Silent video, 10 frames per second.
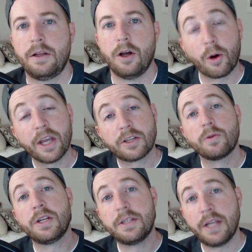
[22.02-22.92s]
Okay, so
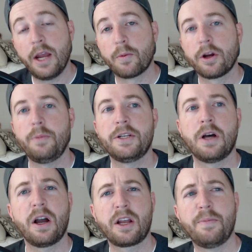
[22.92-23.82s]
today we're going to be
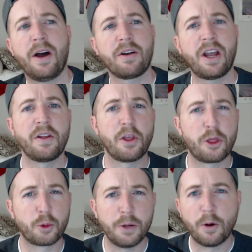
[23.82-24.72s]
talking about kind of the
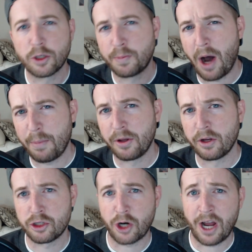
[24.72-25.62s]
three most
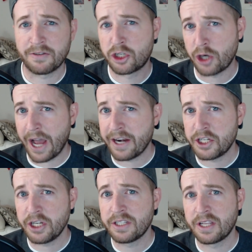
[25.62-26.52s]
popular draft
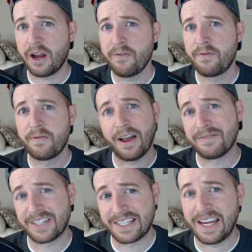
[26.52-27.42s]
strategies that I've
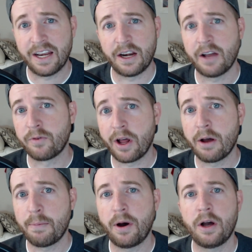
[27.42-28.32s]
seen and I've read
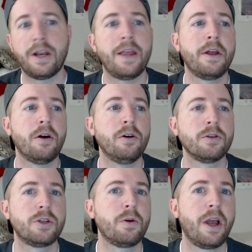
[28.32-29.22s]
up on, and then
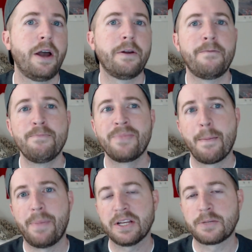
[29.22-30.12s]
also kind of
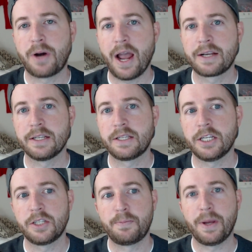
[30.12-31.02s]
best
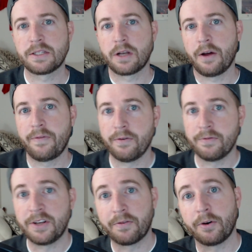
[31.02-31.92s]
practices based off of
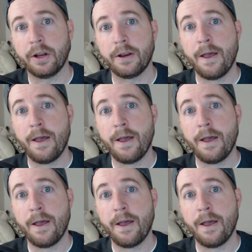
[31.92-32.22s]
different